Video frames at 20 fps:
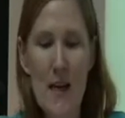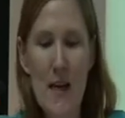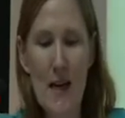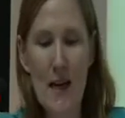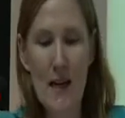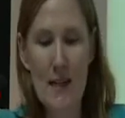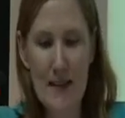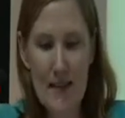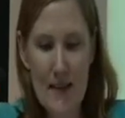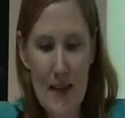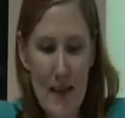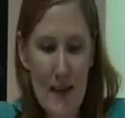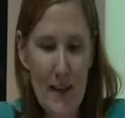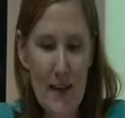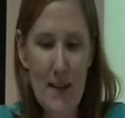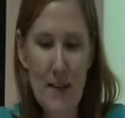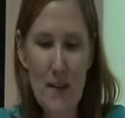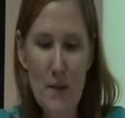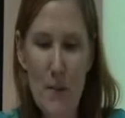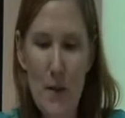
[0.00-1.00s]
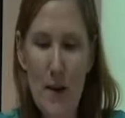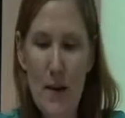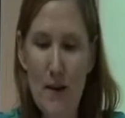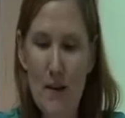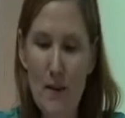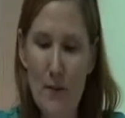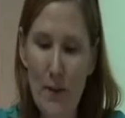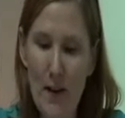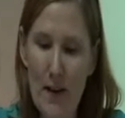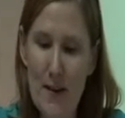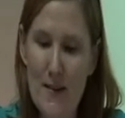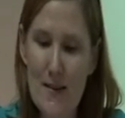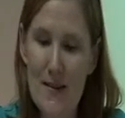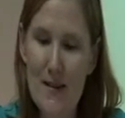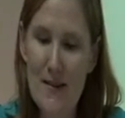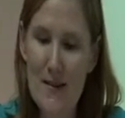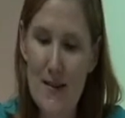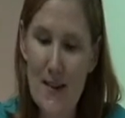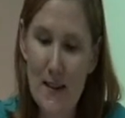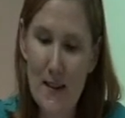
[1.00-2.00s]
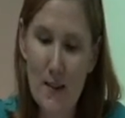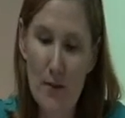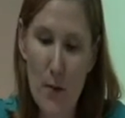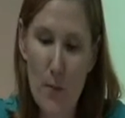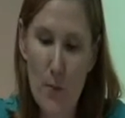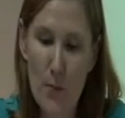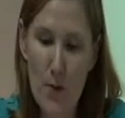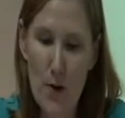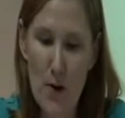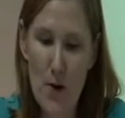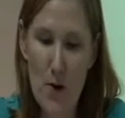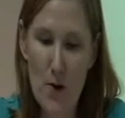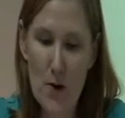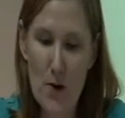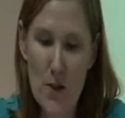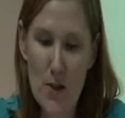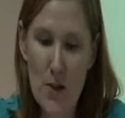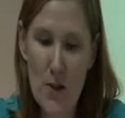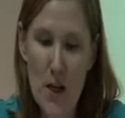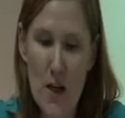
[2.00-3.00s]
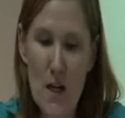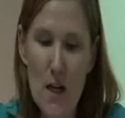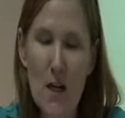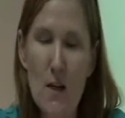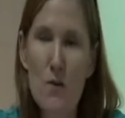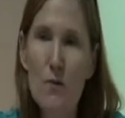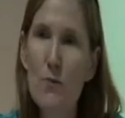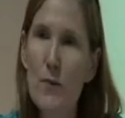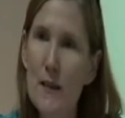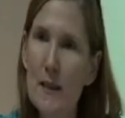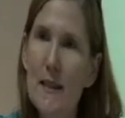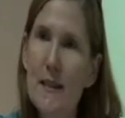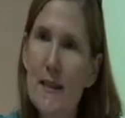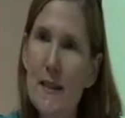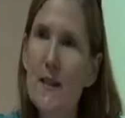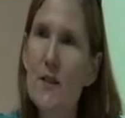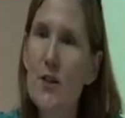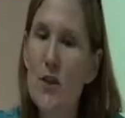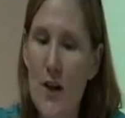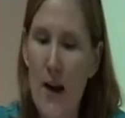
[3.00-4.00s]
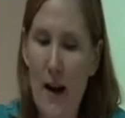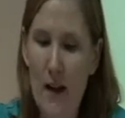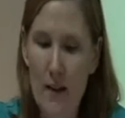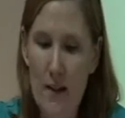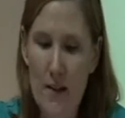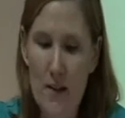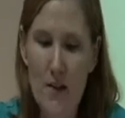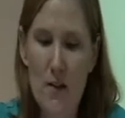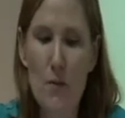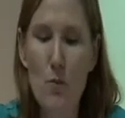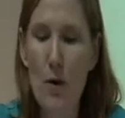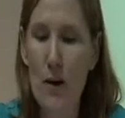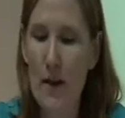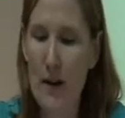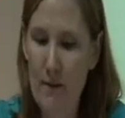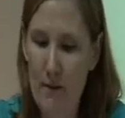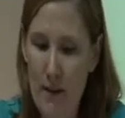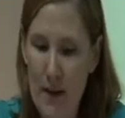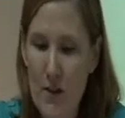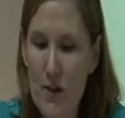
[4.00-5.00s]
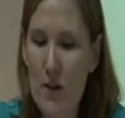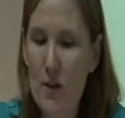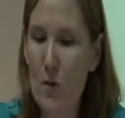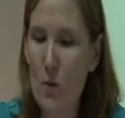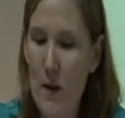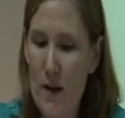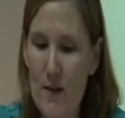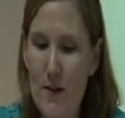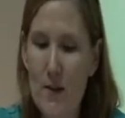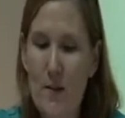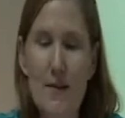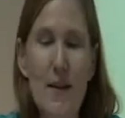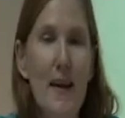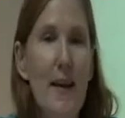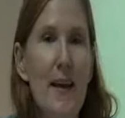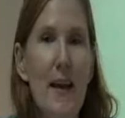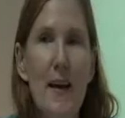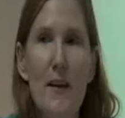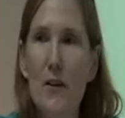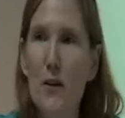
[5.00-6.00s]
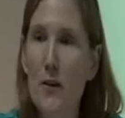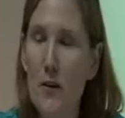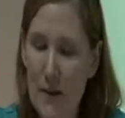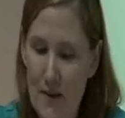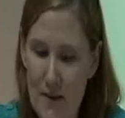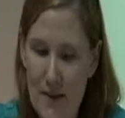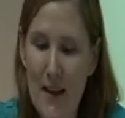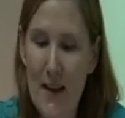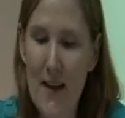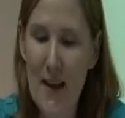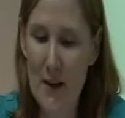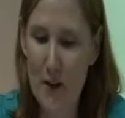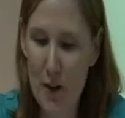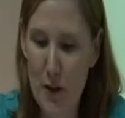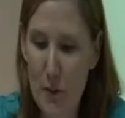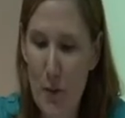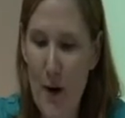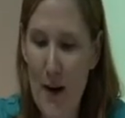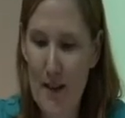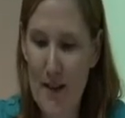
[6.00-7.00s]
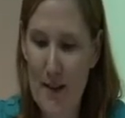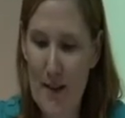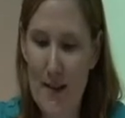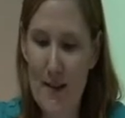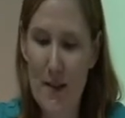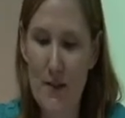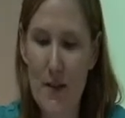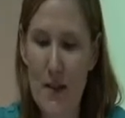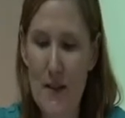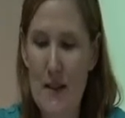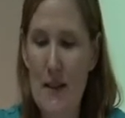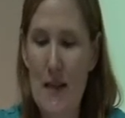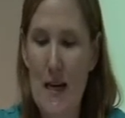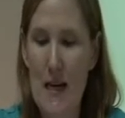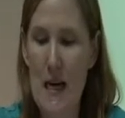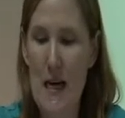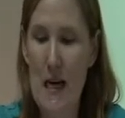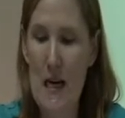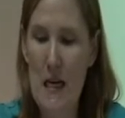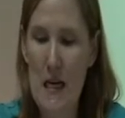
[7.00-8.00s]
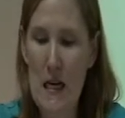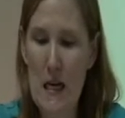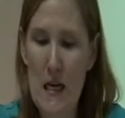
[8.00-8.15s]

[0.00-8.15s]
And second, because FAN's distinctive approach really did challenge the more conventional Western psychiatric practices of its day.